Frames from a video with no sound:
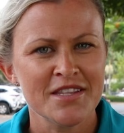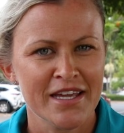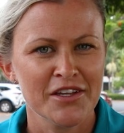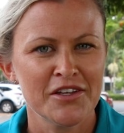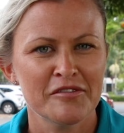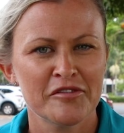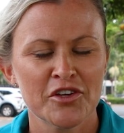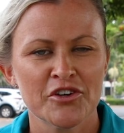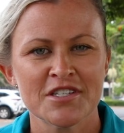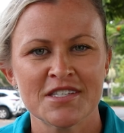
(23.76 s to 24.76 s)
to thank you
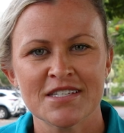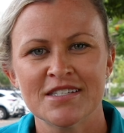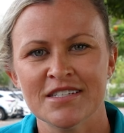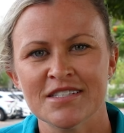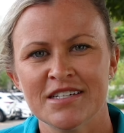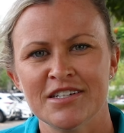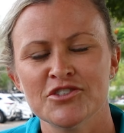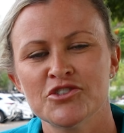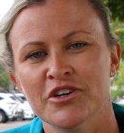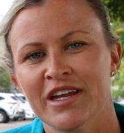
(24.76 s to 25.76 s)
for your assistance in
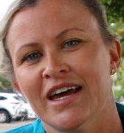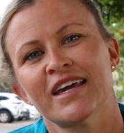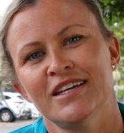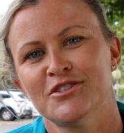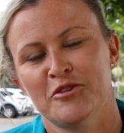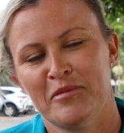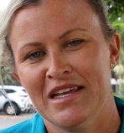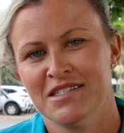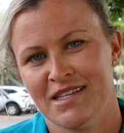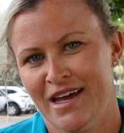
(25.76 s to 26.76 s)
ensuring our kids
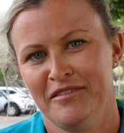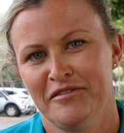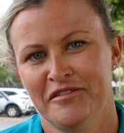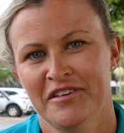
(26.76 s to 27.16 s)
remain safe.